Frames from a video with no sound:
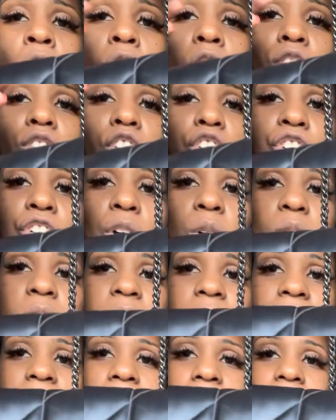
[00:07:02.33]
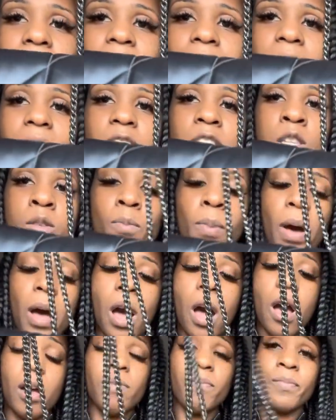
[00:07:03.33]
on the shoulder like this
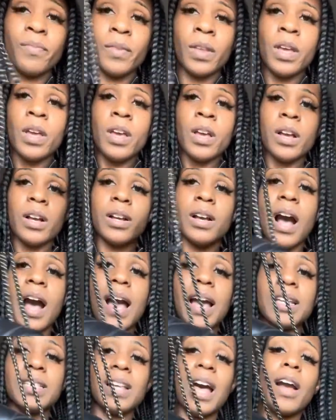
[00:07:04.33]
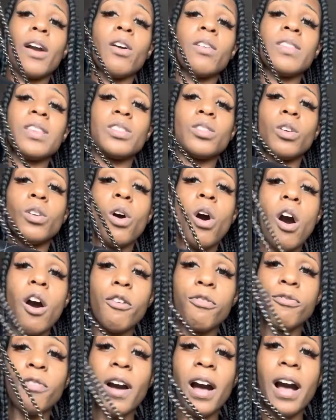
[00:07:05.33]
but guys i got this on
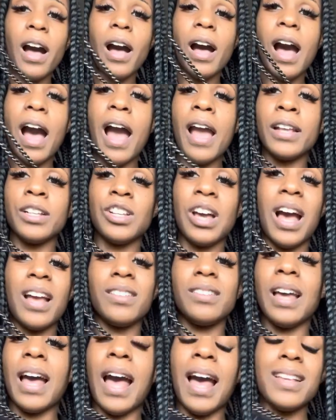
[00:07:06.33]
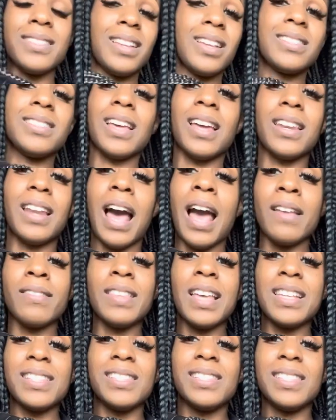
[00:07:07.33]
offer i i as i said I,
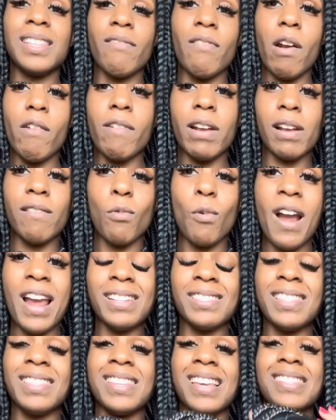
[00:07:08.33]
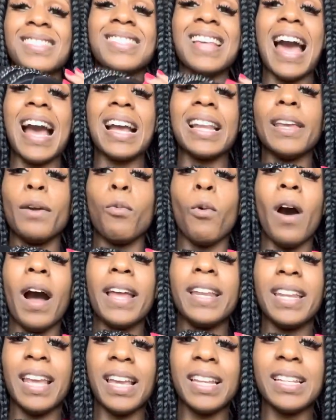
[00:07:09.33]
there's zero regrets is exactly what
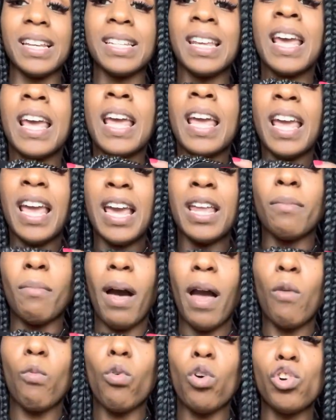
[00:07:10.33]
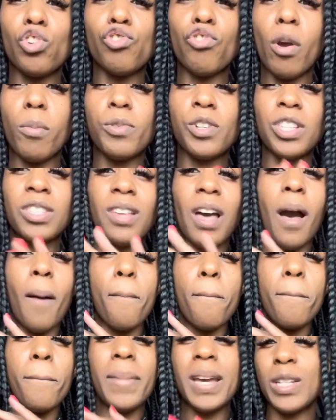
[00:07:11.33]
i needed in my wardrobe just a
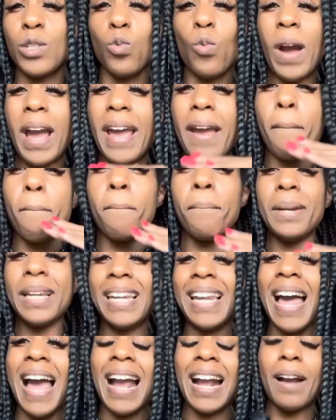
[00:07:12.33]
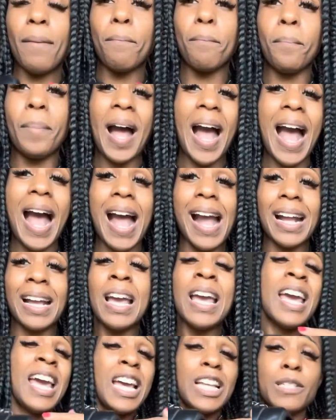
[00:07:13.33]
mid-weight black bag
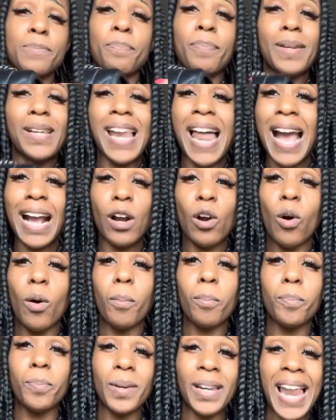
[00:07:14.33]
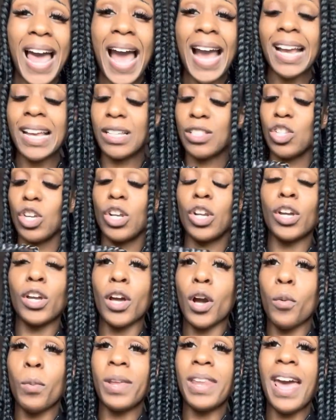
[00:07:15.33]
it's black on black it's gonna
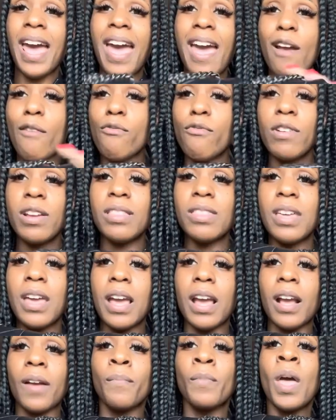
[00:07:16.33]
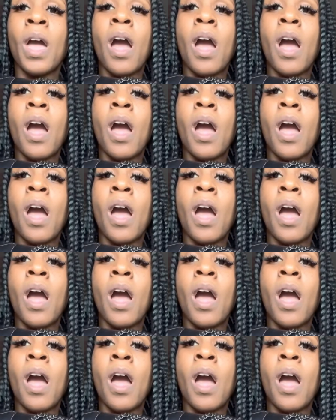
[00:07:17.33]
go with everything